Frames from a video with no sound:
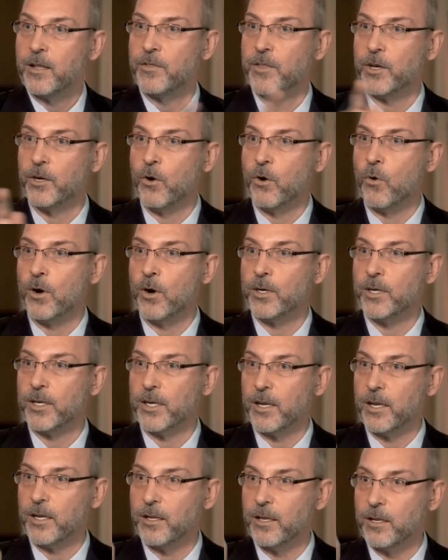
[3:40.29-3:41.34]
The court
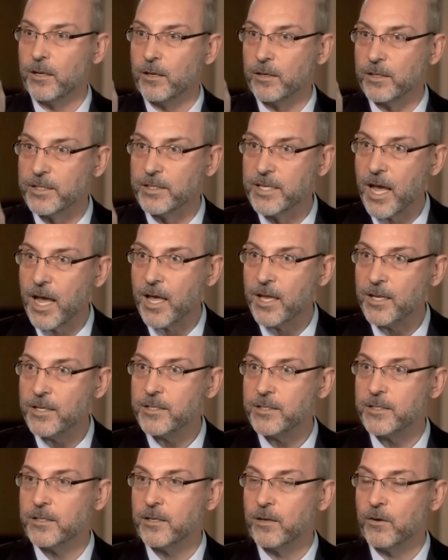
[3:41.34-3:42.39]

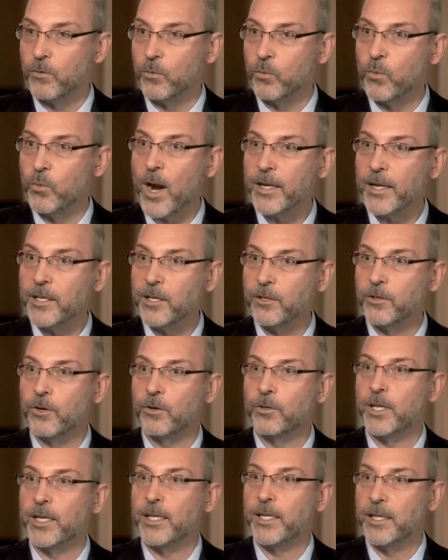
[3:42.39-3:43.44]
does
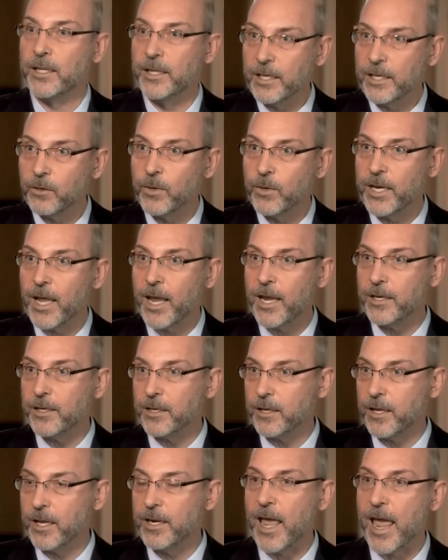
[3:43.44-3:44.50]
regularly liquidate
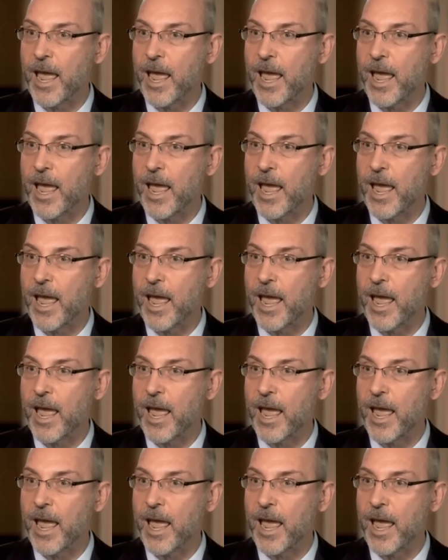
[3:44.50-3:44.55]
an